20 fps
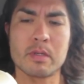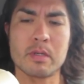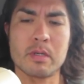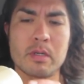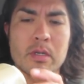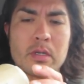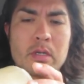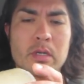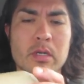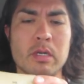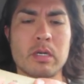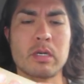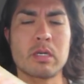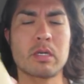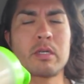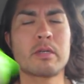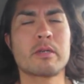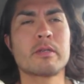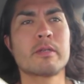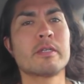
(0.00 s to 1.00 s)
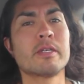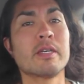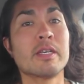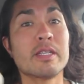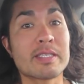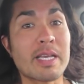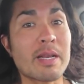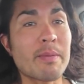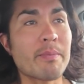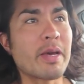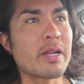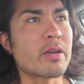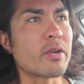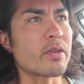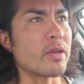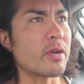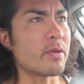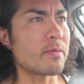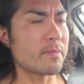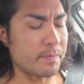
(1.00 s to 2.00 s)
Oh, it's getting
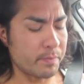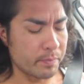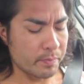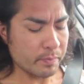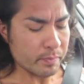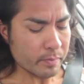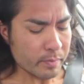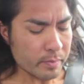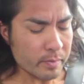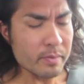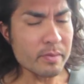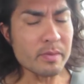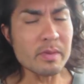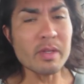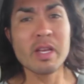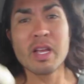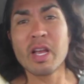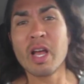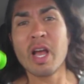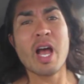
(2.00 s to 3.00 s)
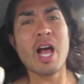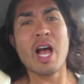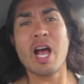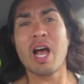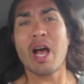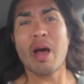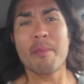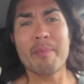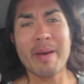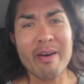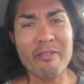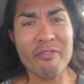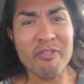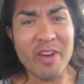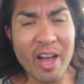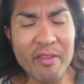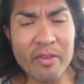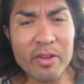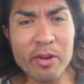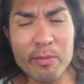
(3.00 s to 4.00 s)
better, though. About
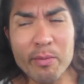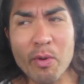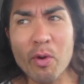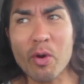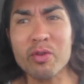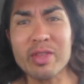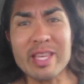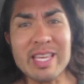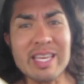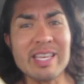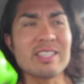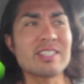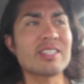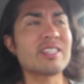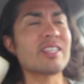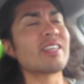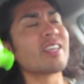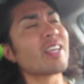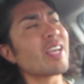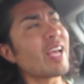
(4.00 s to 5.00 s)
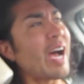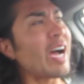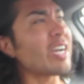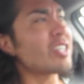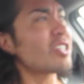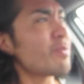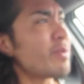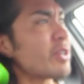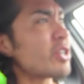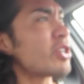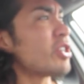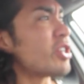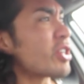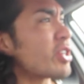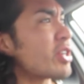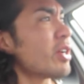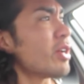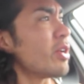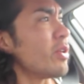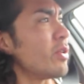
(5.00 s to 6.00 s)
500 more of these, I should be good to
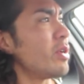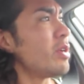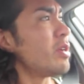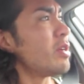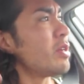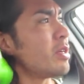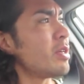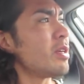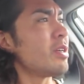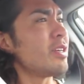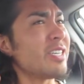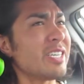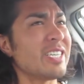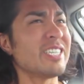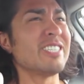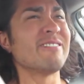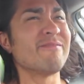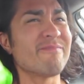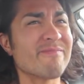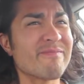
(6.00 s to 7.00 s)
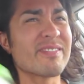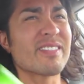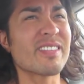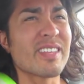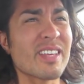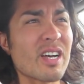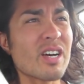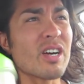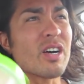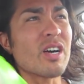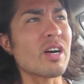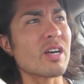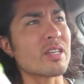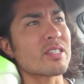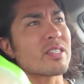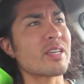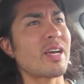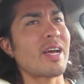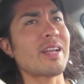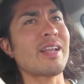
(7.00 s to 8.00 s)
go. Oh,
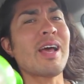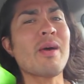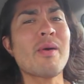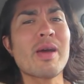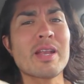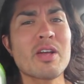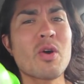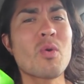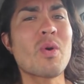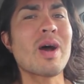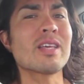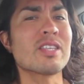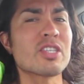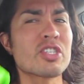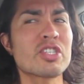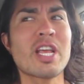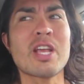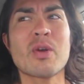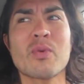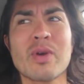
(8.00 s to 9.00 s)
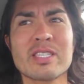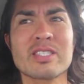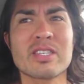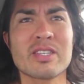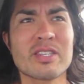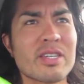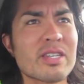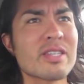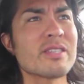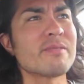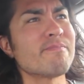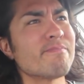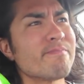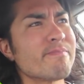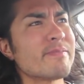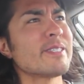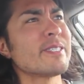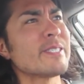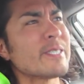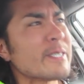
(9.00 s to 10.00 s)
so now I know why the shake weight's a good
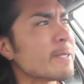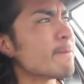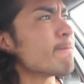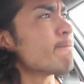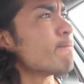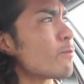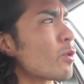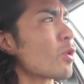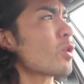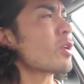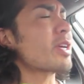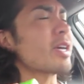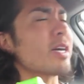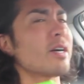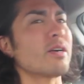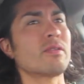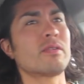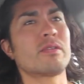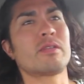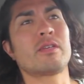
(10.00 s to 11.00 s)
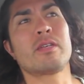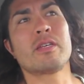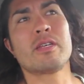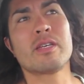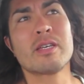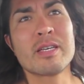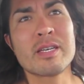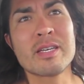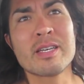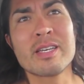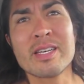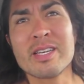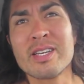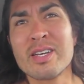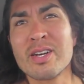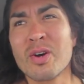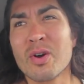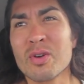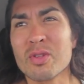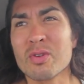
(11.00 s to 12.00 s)
workout.
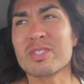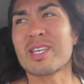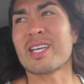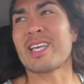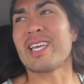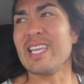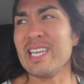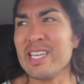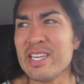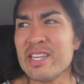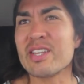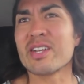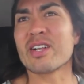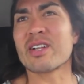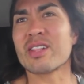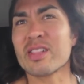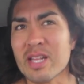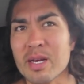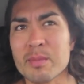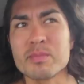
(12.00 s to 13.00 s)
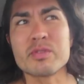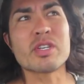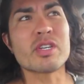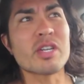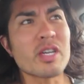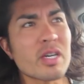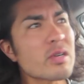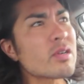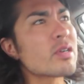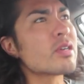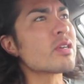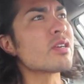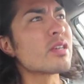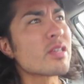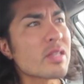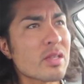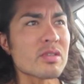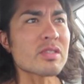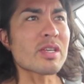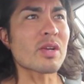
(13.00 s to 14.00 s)
But those like Indian clubs, you know?
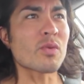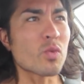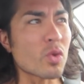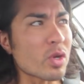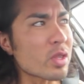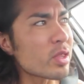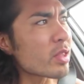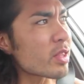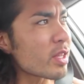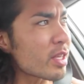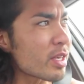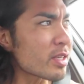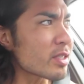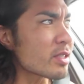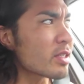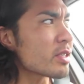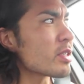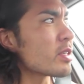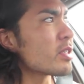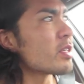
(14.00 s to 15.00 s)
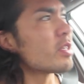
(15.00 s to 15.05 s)
Those like wooden things.